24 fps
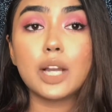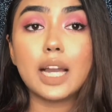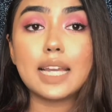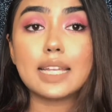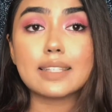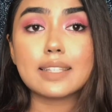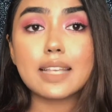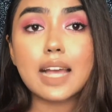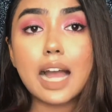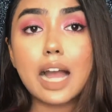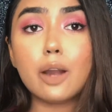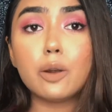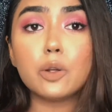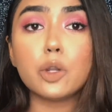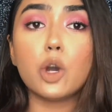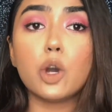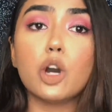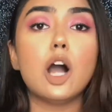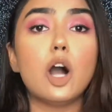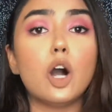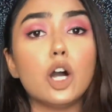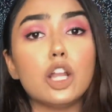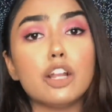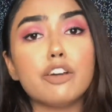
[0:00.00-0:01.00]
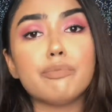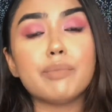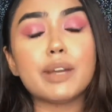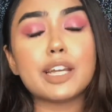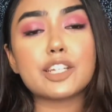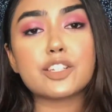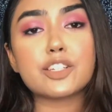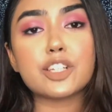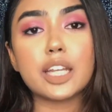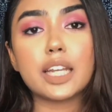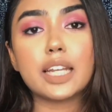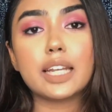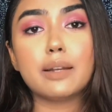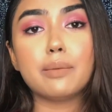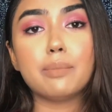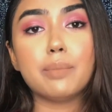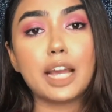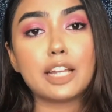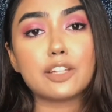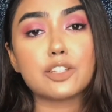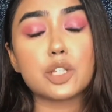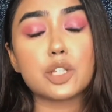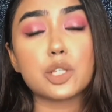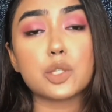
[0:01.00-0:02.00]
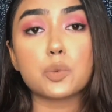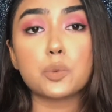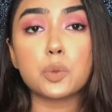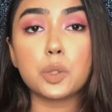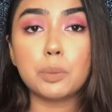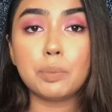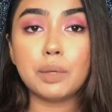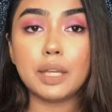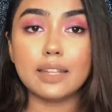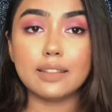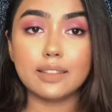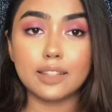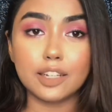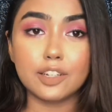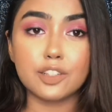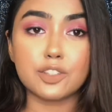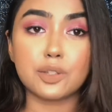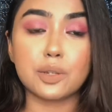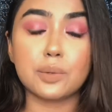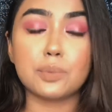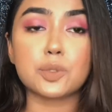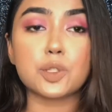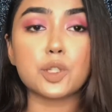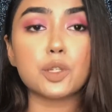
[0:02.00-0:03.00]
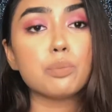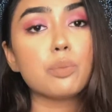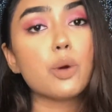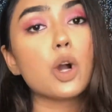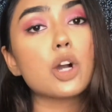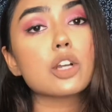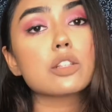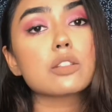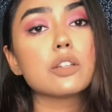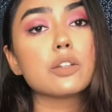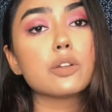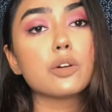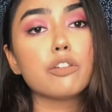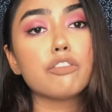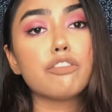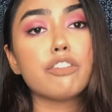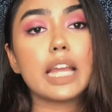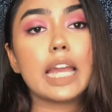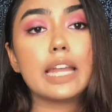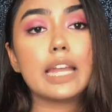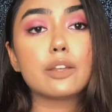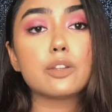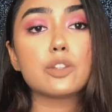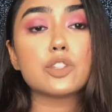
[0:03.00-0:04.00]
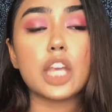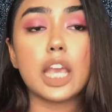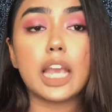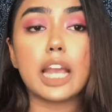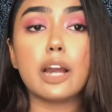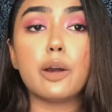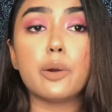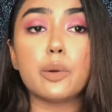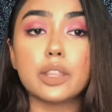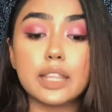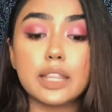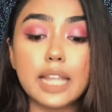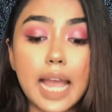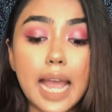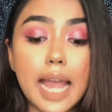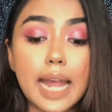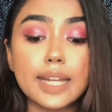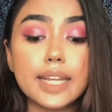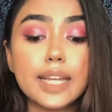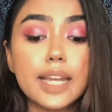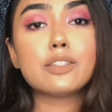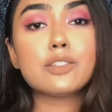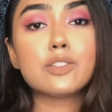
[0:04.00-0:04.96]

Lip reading: you guys out. All of my shade matches would be in the description box, so don't forget to check out that.